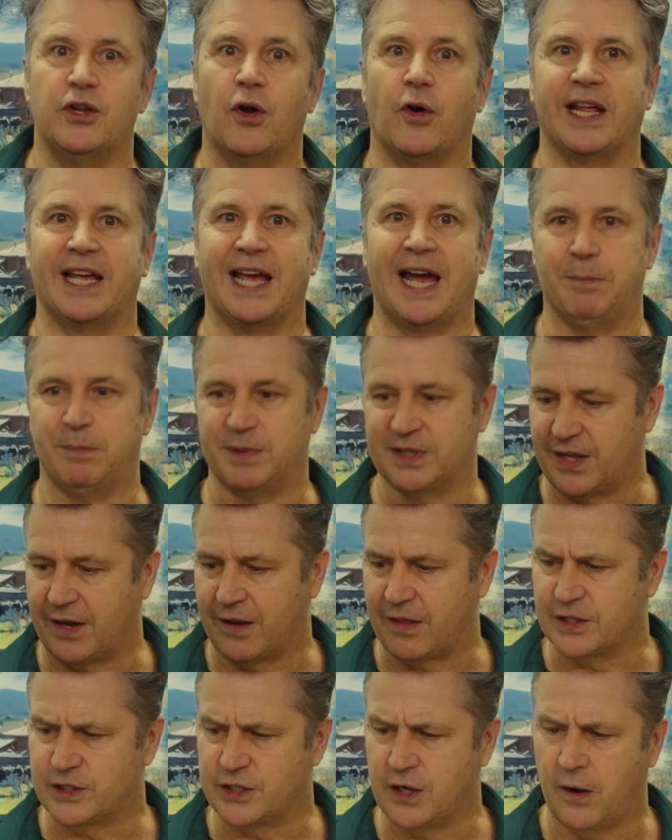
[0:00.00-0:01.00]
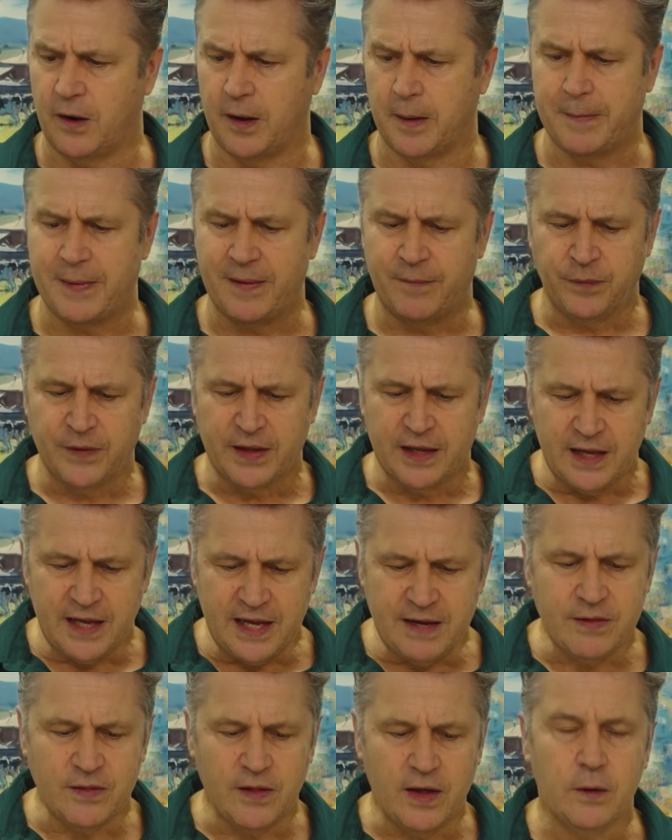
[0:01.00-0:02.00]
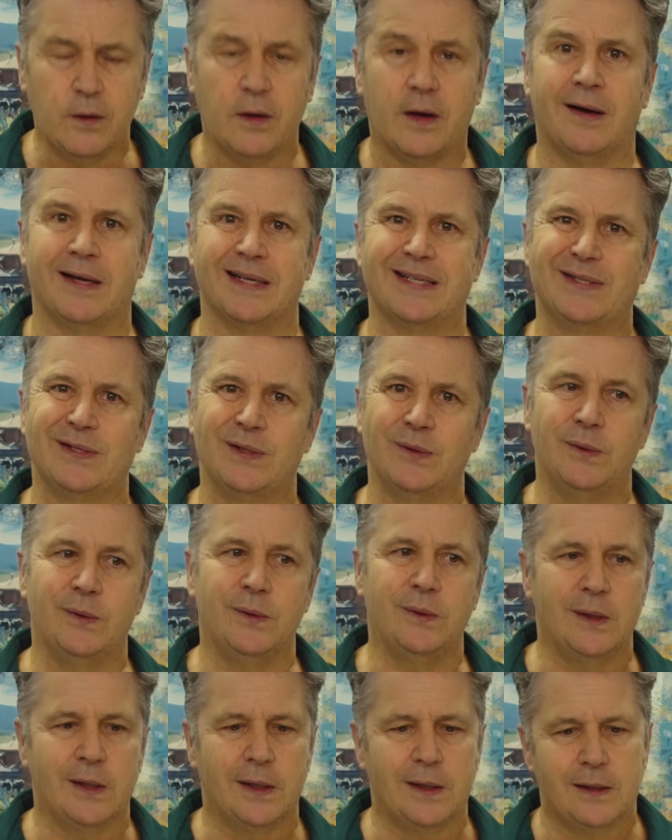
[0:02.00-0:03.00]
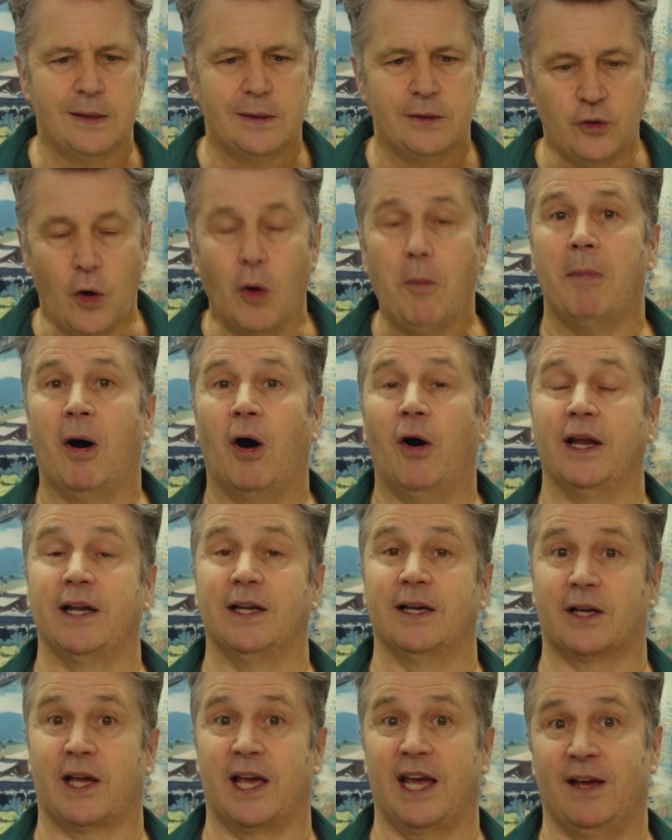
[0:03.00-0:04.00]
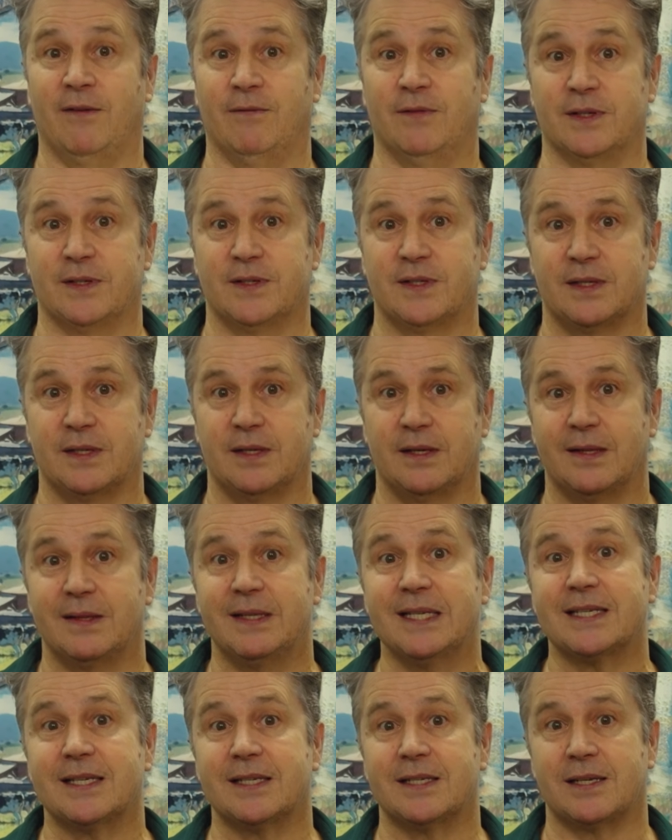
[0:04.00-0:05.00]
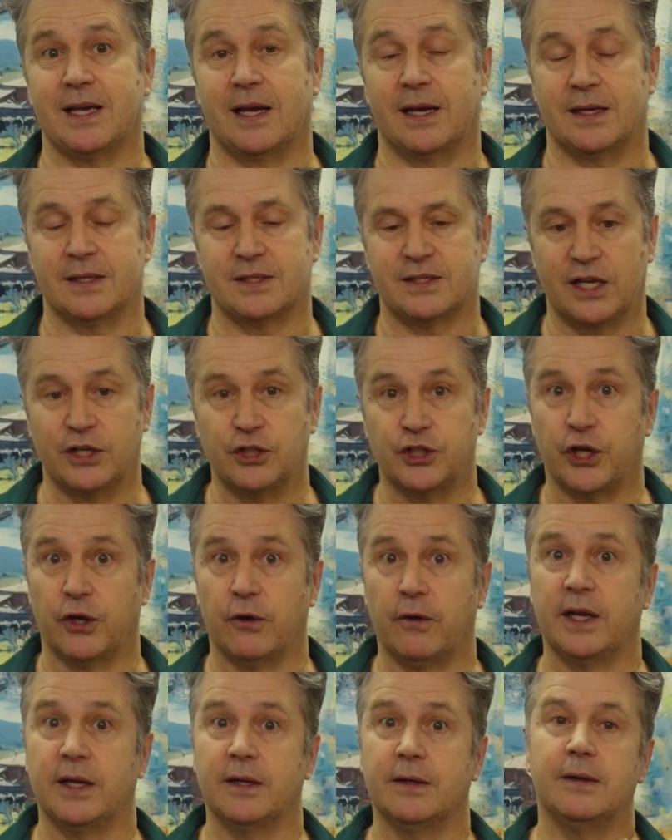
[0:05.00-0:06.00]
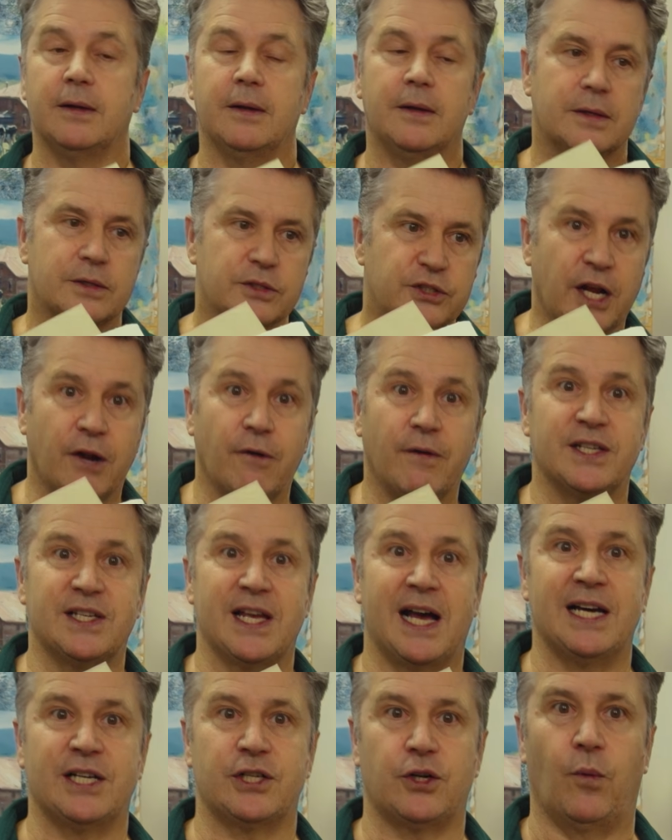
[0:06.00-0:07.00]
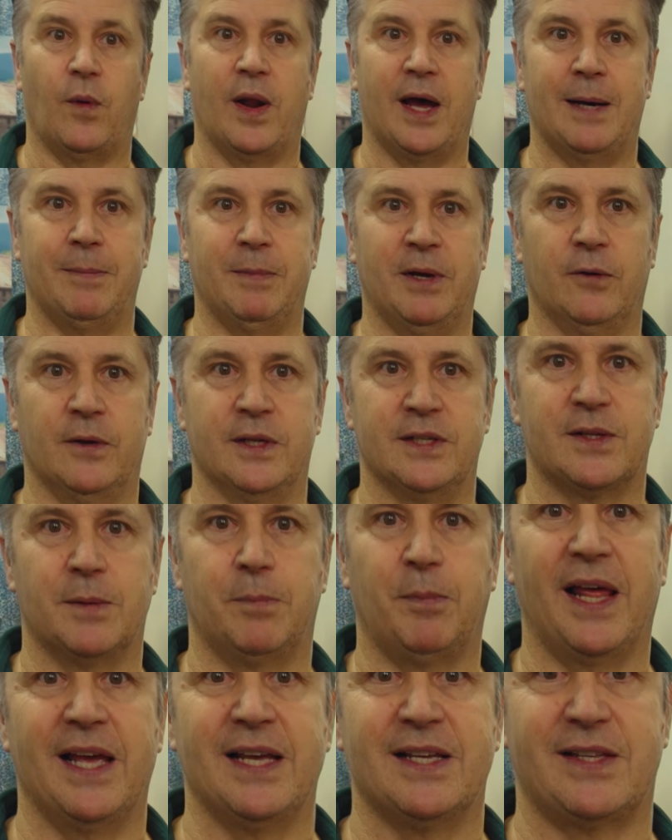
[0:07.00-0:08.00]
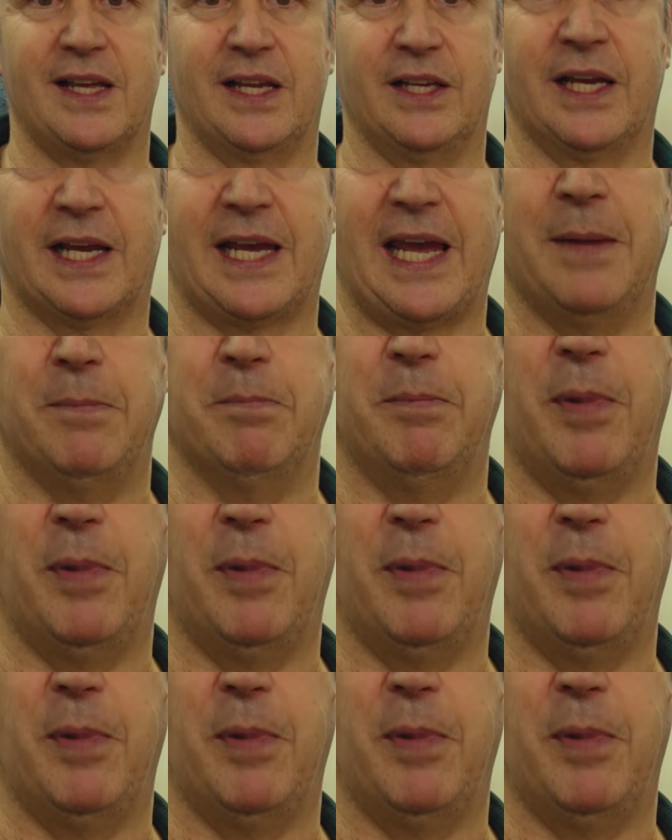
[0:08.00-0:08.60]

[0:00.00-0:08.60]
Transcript: 98% of the time, even though I do not mind a canvas. This is Centurion. Jerry's Artorama is the place that you can